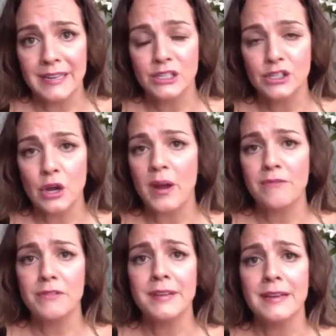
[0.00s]
and so
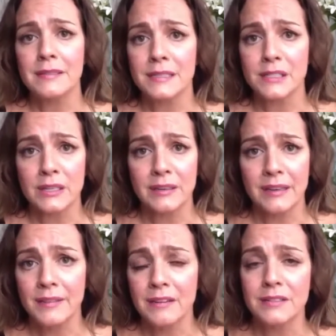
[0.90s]
everything else that's
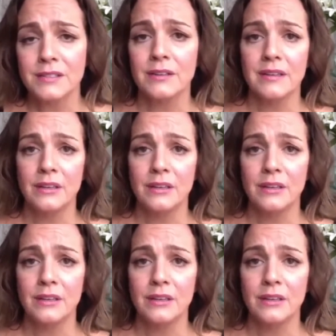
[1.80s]
in there is